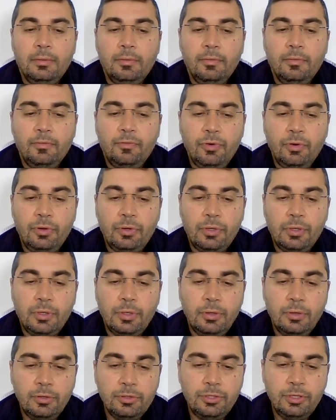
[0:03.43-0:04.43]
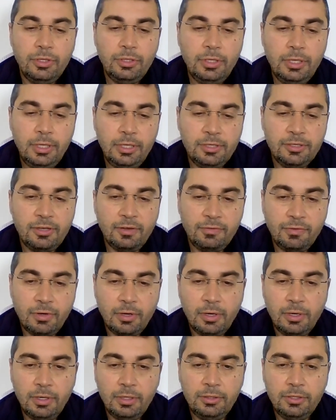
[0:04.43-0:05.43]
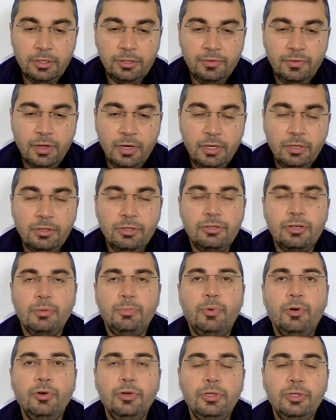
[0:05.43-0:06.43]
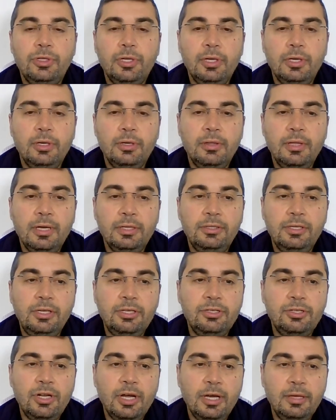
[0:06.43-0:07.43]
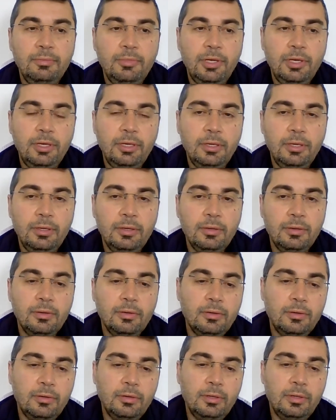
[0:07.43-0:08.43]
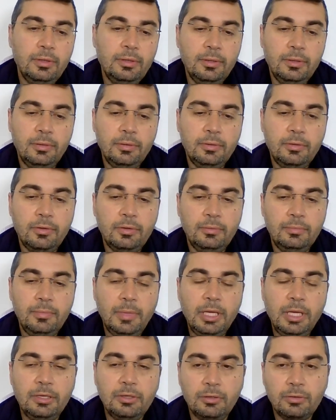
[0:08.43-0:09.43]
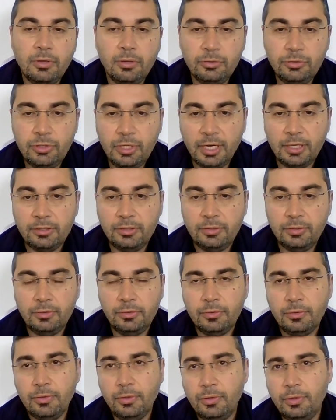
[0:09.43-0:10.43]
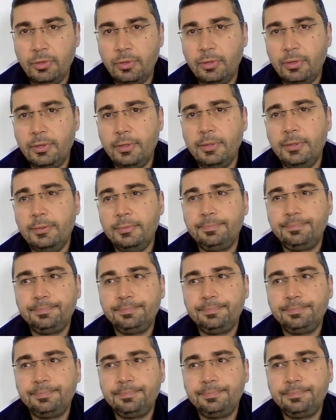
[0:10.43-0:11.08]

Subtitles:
For OCD sufferer, it is very disappointing that each time he make contact or